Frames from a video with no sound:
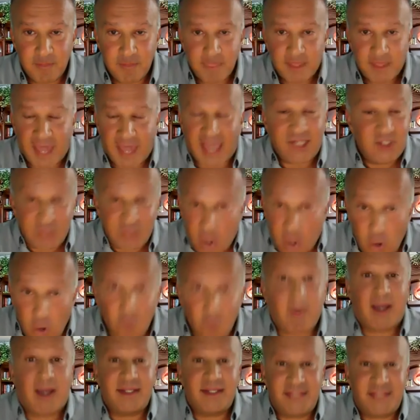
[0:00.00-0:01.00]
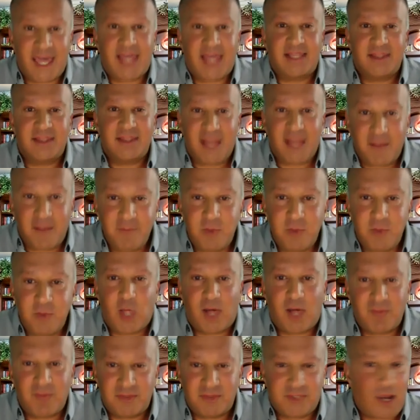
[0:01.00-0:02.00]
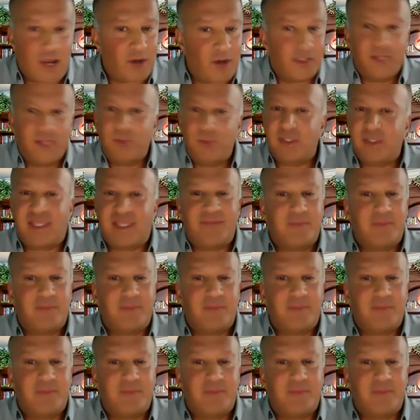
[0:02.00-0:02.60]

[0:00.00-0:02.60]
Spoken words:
I know my dad loved me with all of his heart, and he would have given